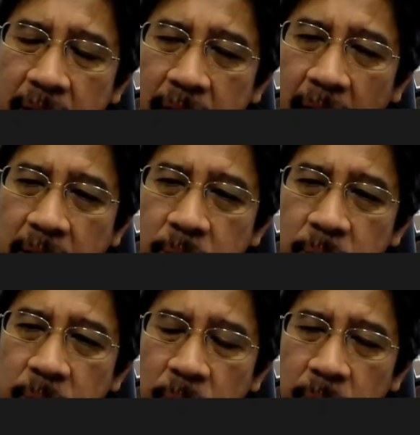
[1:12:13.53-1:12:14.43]
to
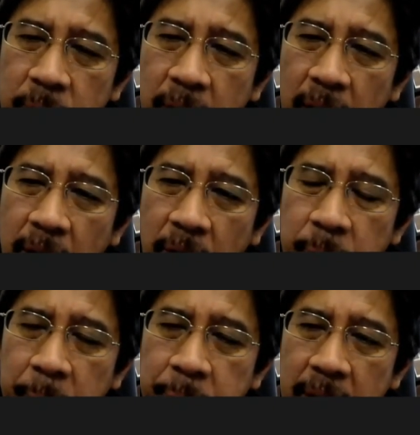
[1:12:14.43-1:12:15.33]
know a lot of
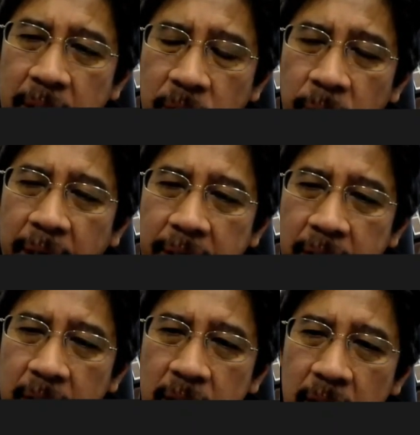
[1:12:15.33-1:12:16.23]
people in your
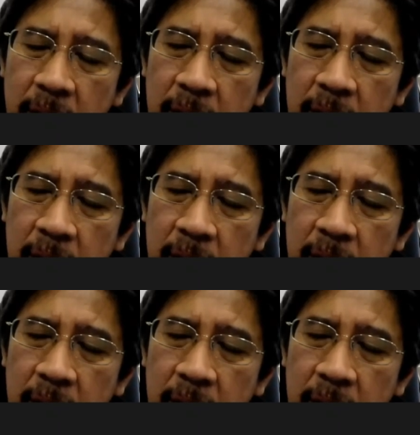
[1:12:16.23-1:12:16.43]
area,